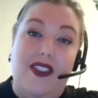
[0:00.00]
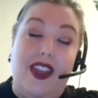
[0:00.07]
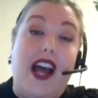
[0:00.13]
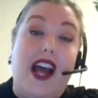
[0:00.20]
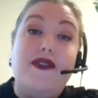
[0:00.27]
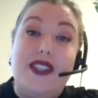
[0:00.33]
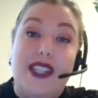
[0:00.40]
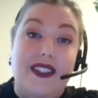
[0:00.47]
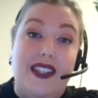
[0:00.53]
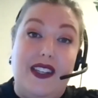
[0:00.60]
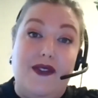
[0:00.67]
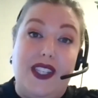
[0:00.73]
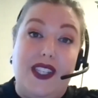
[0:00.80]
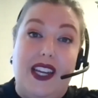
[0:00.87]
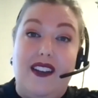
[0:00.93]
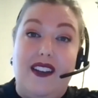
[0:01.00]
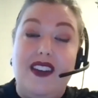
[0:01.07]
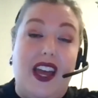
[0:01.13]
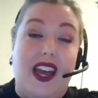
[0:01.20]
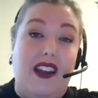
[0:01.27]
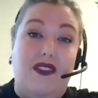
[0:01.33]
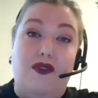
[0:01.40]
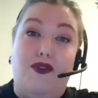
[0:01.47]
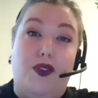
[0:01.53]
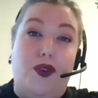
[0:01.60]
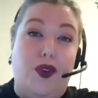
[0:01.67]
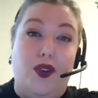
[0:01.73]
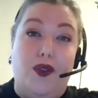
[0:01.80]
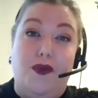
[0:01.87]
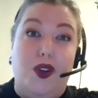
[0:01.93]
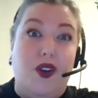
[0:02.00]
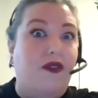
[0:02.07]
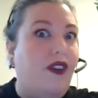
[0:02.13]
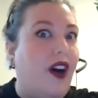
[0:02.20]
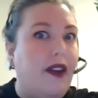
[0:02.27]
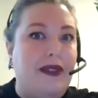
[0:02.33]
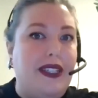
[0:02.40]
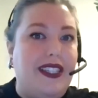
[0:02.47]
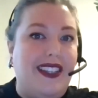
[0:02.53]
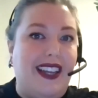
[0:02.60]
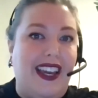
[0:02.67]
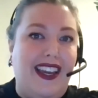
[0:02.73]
have sensitive skin and for whom, you know, vitamin C